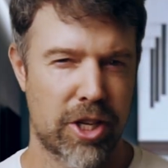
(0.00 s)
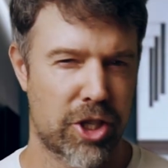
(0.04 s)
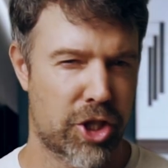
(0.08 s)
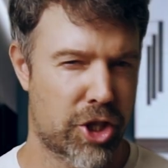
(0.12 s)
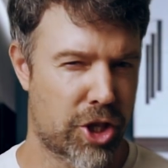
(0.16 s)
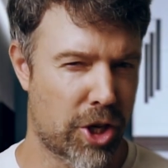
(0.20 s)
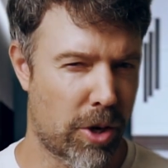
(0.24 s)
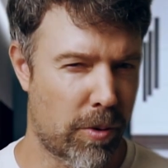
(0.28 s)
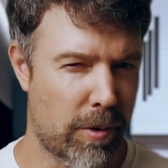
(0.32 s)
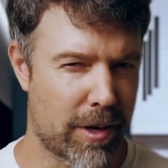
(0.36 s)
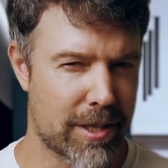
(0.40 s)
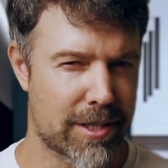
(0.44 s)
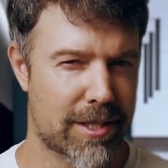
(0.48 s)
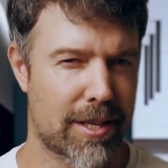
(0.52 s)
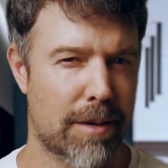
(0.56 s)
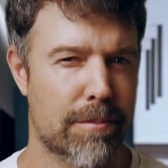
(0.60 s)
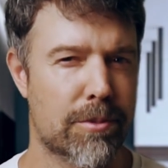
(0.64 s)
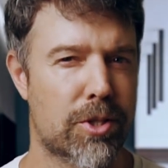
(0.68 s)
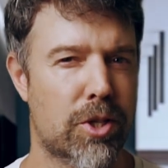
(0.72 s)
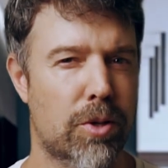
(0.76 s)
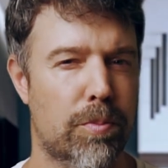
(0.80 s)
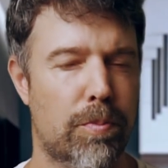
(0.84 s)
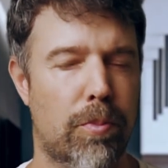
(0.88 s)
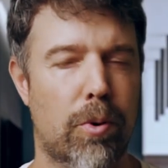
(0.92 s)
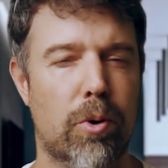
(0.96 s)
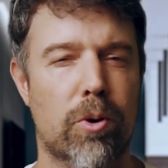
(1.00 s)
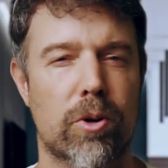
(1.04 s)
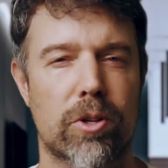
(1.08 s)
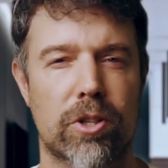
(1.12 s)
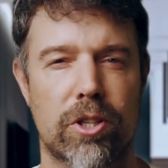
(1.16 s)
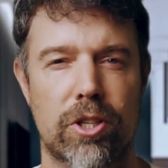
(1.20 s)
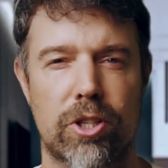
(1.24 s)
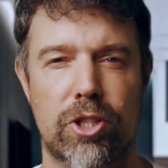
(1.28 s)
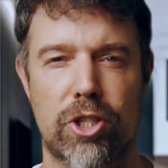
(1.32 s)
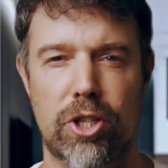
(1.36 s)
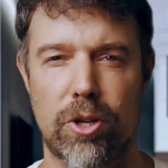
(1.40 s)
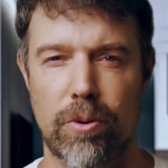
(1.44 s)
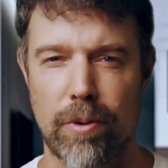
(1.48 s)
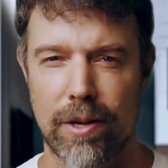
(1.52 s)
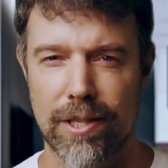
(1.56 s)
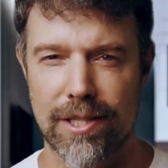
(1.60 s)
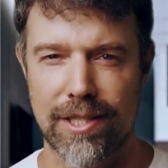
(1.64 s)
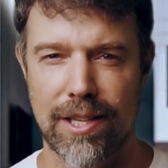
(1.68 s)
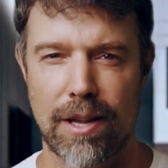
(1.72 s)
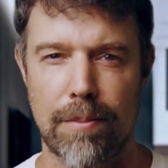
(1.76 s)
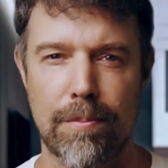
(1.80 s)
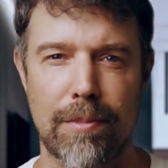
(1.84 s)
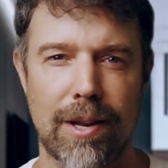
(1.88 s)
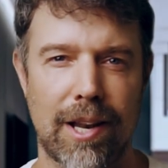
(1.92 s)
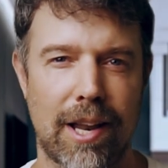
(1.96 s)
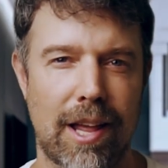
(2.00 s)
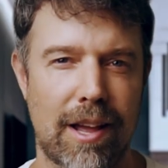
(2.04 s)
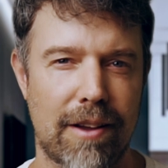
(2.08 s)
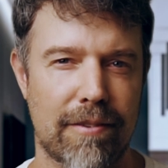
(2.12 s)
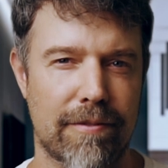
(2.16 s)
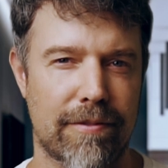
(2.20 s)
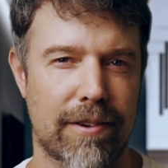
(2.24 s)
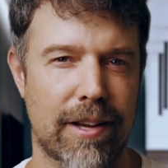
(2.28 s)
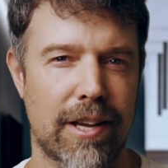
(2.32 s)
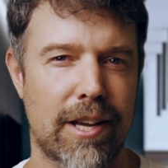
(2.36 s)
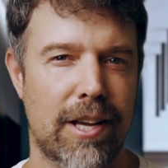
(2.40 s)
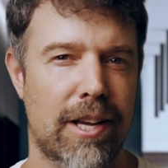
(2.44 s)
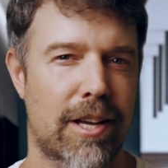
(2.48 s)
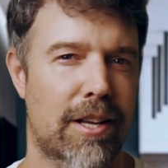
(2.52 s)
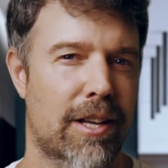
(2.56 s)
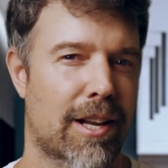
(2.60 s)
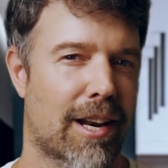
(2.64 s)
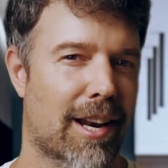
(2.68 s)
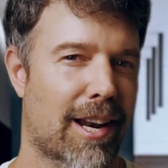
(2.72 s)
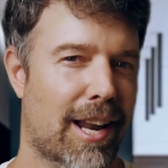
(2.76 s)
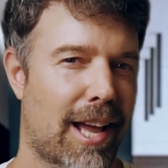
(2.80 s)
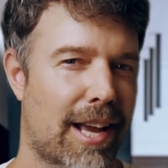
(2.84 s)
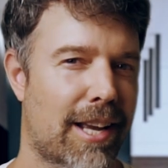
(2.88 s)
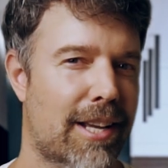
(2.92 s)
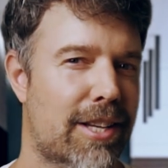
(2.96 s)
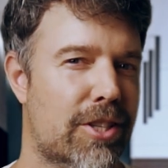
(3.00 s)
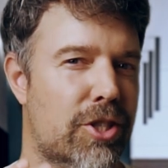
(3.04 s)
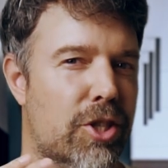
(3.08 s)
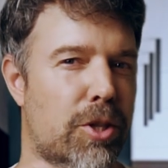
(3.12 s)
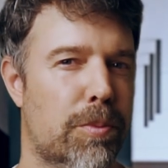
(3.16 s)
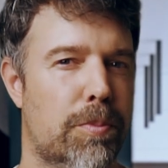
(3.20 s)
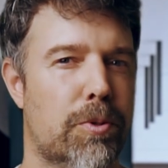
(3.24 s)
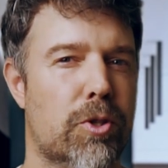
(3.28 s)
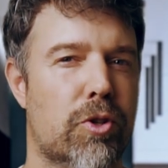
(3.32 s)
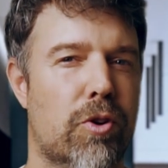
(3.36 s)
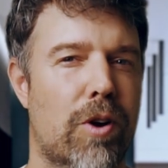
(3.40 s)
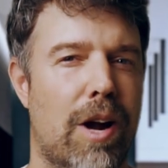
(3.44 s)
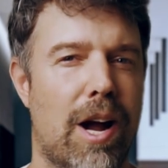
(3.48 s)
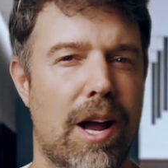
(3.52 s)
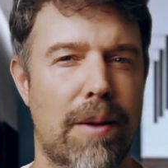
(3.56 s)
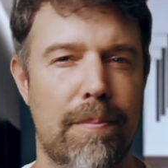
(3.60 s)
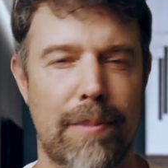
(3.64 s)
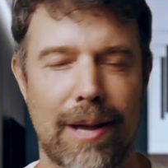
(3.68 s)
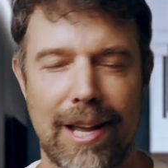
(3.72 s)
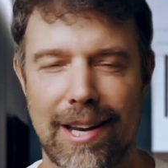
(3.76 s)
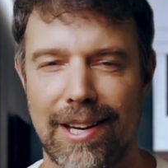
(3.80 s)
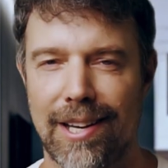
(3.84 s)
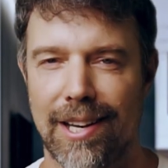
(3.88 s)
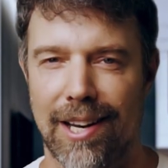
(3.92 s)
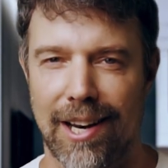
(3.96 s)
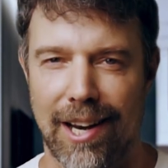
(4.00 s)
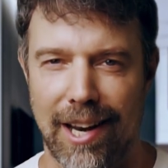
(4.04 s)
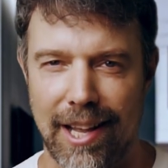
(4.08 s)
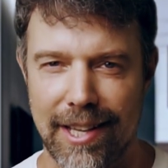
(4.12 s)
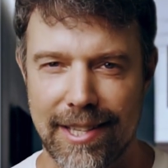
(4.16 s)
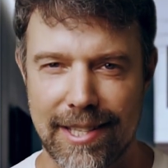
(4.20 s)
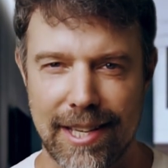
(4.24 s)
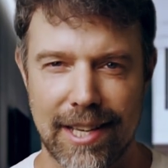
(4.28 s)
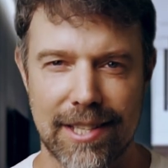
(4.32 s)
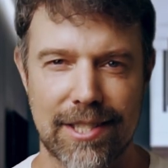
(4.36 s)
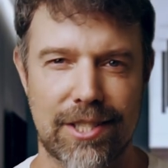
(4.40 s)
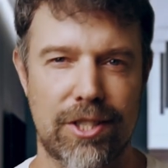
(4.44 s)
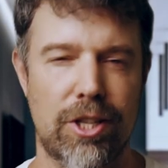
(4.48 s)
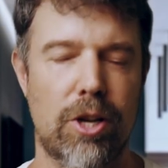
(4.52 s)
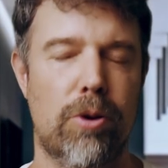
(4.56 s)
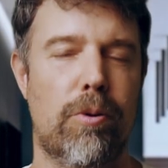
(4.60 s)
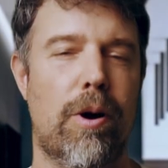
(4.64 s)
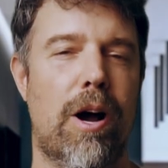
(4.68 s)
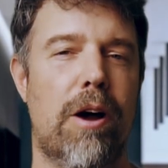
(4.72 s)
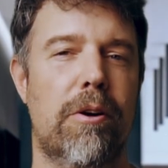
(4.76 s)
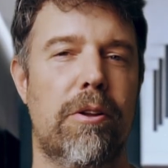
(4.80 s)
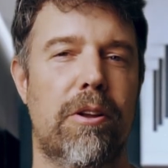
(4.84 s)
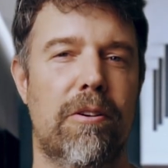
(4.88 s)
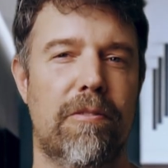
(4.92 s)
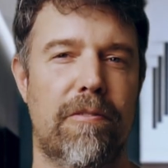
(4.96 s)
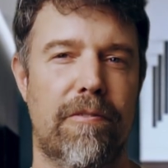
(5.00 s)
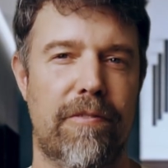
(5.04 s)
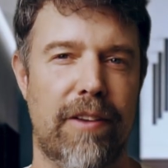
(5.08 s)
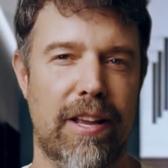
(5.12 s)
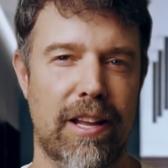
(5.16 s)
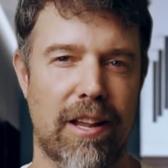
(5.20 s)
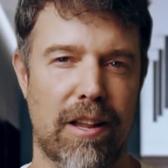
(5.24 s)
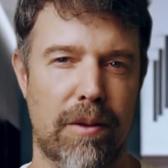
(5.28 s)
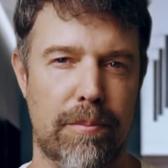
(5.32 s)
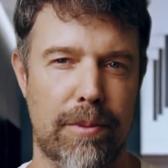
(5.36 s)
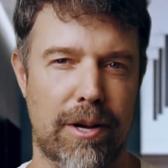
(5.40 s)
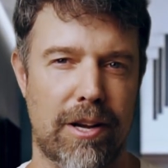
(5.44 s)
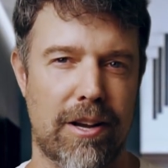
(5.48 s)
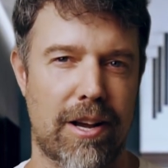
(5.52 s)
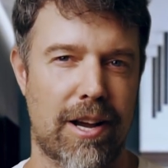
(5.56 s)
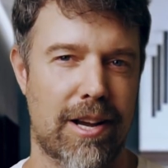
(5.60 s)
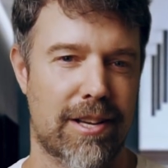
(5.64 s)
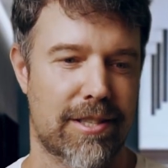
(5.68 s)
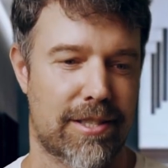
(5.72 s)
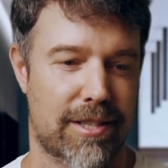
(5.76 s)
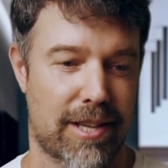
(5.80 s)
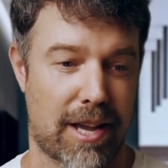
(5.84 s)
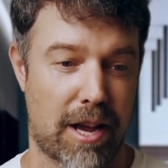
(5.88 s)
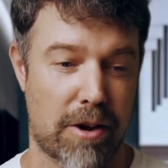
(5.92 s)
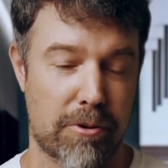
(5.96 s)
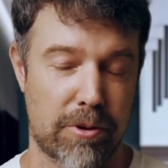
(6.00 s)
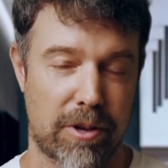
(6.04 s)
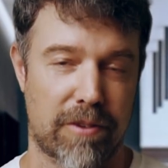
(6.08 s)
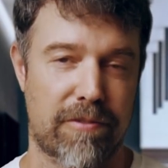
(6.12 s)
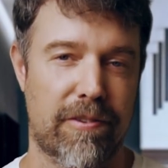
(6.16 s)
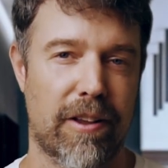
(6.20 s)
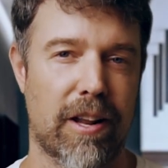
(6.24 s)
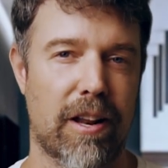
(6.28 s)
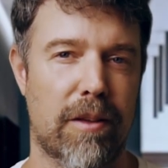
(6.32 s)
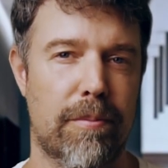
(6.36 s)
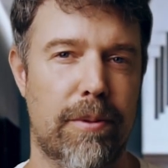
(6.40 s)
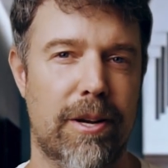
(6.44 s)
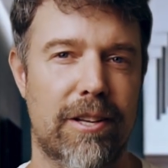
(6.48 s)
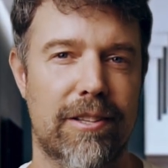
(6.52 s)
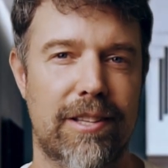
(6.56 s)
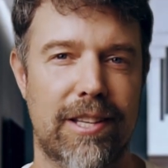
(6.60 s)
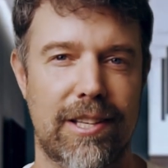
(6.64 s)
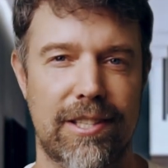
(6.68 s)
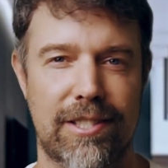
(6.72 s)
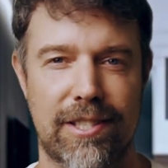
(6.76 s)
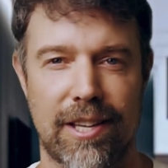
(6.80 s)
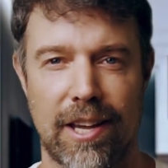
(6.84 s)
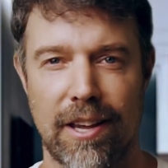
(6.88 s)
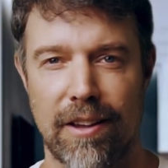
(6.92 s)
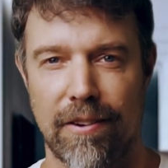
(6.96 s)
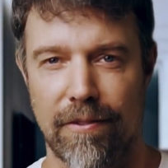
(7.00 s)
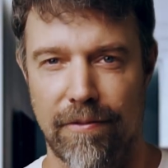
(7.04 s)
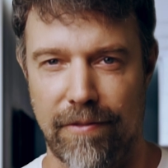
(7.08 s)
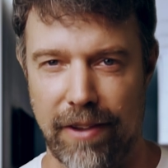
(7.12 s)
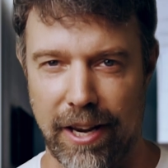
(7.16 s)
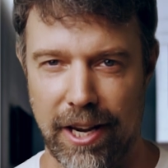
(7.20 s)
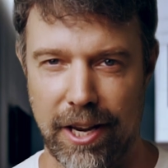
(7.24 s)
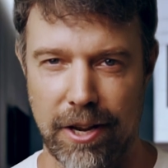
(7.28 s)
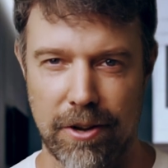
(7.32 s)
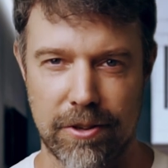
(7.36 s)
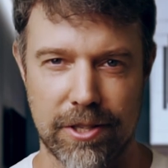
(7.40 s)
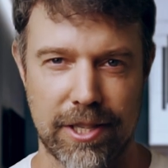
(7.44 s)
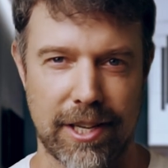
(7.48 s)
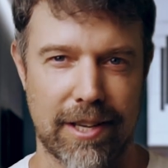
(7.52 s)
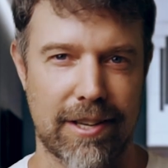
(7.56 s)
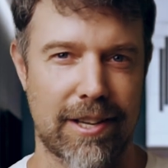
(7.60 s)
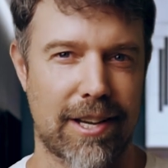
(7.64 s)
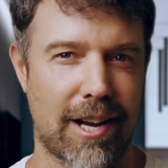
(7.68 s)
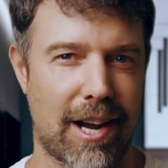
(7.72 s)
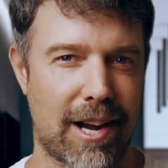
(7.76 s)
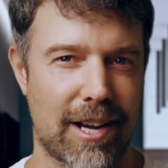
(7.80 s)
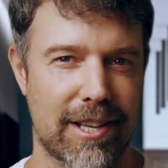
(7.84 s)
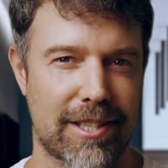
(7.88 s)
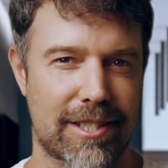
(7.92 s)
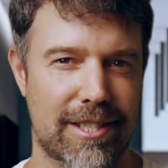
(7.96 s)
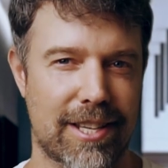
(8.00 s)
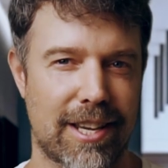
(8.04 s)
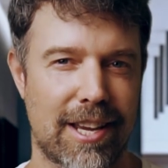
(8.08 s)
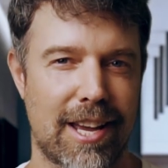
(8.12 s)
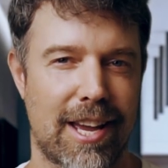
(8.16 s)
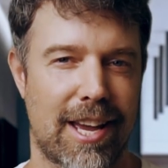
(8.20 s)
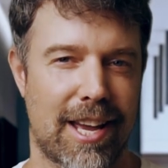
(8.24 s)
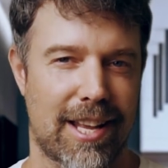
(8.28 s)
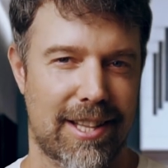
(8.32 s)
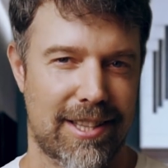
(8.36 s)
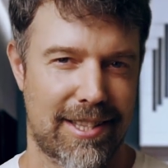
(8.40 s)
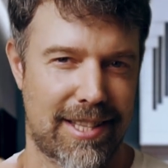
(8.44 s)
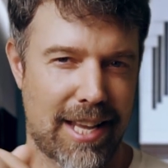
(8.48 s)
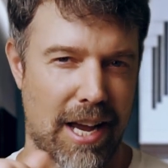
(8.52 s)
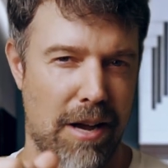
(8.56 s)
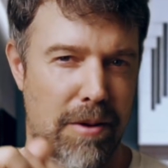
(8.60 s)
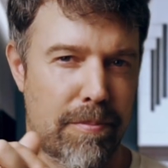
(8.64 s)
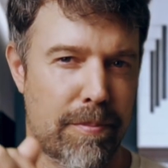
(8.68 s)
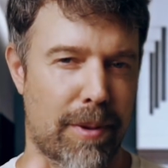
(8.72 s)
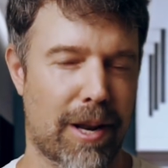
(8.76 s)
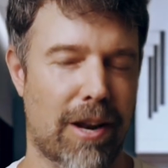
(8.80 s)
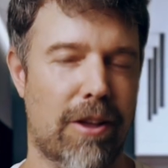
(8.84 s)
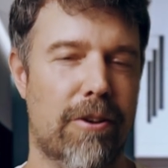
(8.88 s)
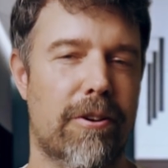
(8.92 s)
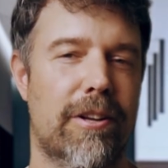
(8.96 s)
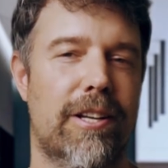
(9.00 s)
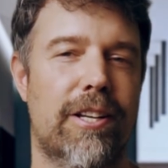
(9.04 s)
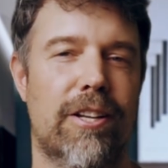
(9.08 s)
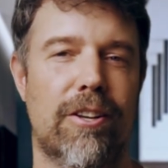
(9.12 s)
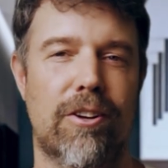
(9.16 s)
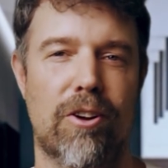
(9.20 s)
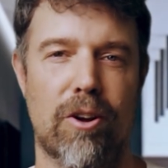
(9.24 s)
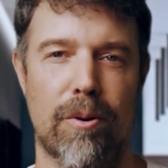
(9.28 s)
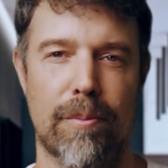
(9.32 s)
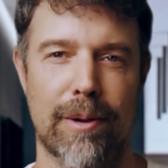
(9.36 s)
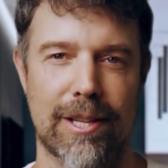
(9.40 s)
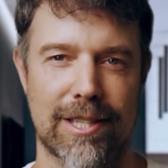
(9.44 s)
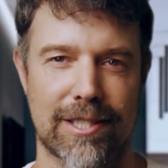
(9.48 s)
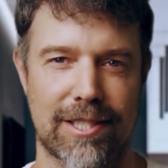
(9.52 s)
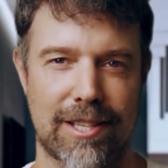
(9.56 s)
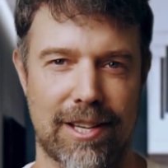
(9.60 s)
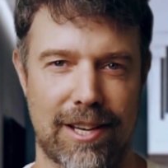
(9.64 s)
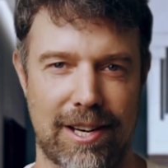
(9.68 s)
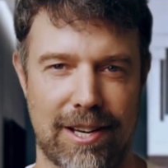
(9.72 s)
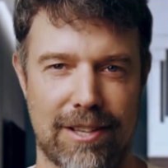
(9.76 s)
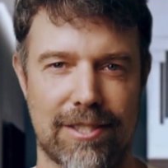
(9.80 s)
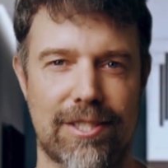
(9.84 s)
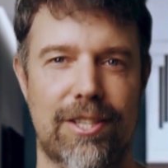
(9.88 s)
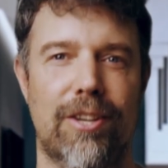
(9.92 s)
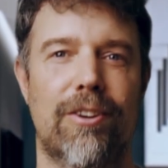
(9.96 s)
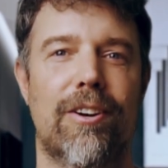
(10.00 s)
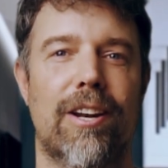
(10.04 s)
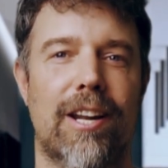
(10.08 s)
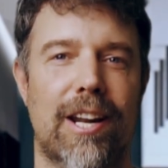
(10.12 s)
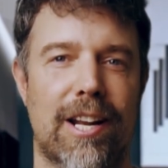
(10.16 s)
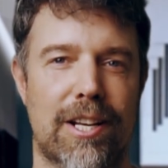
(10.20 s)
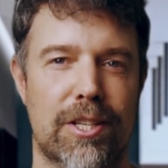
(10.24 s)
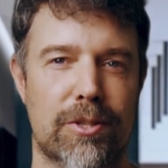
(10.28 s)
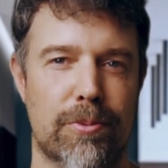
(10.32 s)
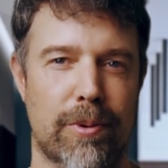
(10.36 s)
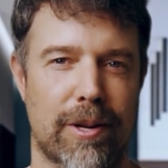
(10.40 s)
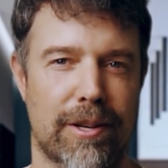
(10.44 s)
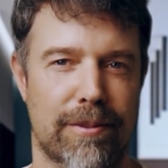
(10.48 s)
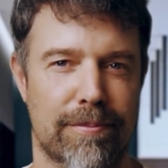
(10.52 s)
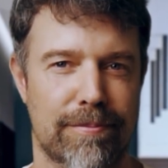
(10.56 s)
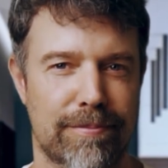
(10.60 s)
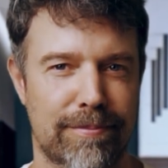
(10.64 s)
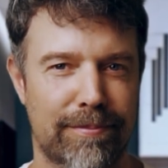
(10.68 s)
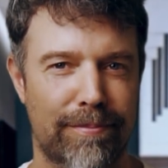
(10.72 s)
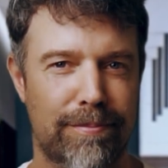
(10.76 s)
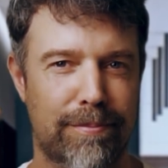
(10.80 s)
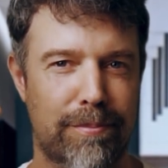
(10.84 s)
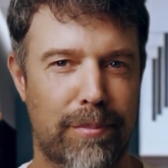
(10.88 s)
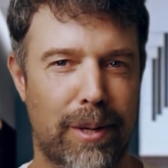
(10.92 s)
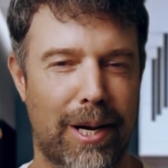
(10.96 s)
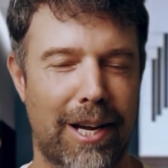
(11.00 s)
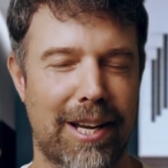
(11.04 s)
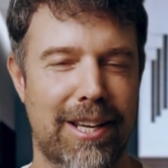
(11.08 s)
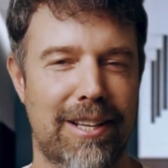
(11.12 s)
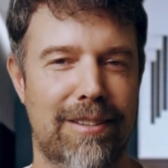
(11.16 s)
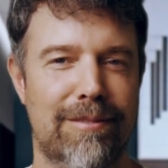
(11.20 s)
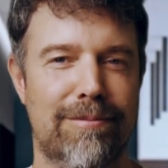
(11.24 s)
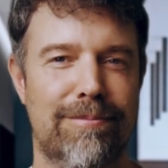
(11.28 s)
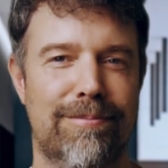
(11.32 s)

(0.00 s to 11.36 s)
Show us some support, show us some love. Like, subscribe, and let us know how you feel about us, how you feel about these videos and guides down below in the comments. And I'll see you in the next one. Bye!